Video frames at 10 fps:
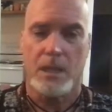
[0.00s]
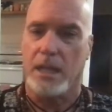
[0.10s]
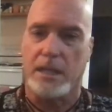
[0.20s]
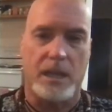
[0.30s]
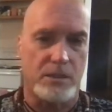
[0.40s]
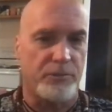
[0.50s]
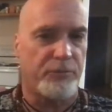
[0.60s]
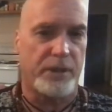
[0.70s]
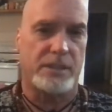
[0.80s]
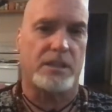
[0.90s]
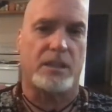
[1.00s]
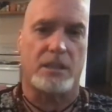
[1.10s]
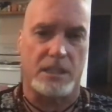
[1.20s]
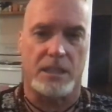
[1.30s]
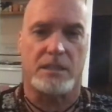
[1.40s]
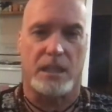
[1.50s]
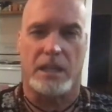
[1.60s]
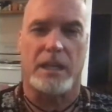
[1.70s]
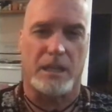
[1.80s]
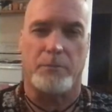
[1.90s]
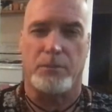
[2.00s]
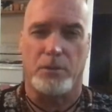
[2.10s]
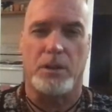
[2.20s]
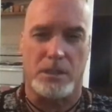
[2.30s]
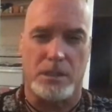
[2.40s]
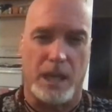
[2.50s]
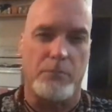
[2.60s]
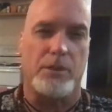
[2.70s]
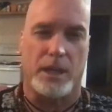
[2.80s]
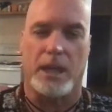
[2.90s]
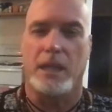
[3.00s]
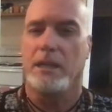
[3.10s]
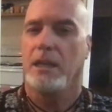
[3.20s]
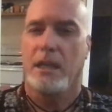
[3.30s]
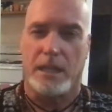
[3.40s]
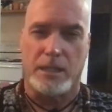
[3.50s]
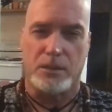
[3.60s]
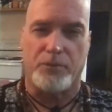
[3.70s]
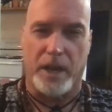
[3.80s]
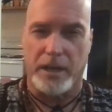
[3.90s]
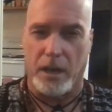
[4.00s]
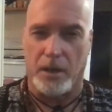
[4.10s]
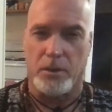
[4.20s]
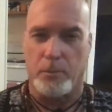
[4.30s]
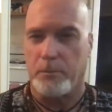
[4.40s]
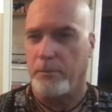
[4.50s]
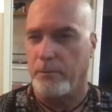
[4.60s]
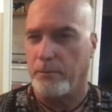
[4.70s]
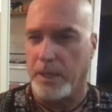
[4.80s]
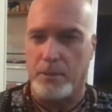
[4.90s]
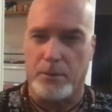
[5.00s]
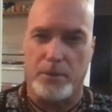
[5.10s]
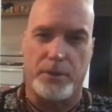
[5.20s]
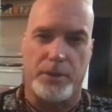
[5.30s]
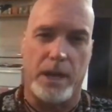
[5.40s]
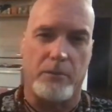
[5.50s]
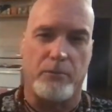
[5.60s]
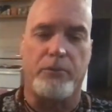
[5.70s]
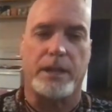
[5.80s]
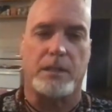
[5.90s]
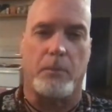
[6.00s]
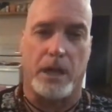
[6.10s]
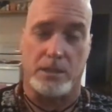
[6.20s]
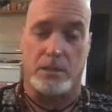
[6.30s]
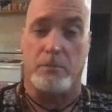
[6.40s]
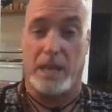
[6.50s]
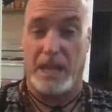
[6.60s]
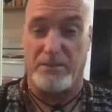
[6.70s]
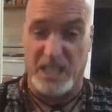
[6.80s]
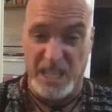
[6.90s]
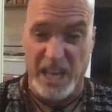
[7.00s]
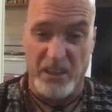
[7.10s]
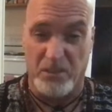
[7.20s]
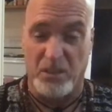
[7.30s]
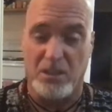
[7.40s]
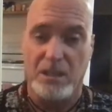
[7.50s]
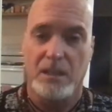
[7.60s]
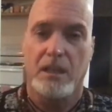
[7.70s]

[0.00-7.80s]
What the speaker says: It doesn't fix it because they still end up doing the same thing. They just find other people that victimize them. They have the devil.